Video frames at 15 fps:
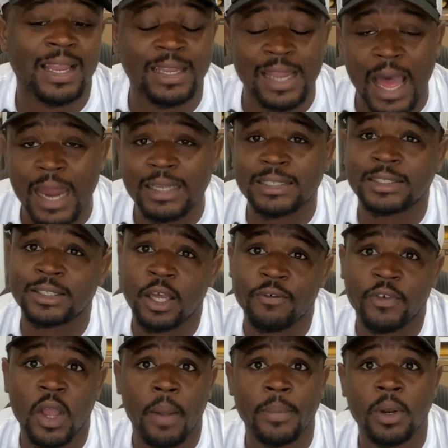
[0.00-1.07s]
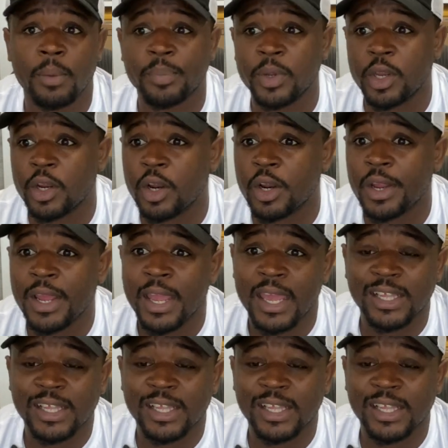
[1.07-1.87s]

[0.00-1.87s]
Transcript: a lot of stuff coming up here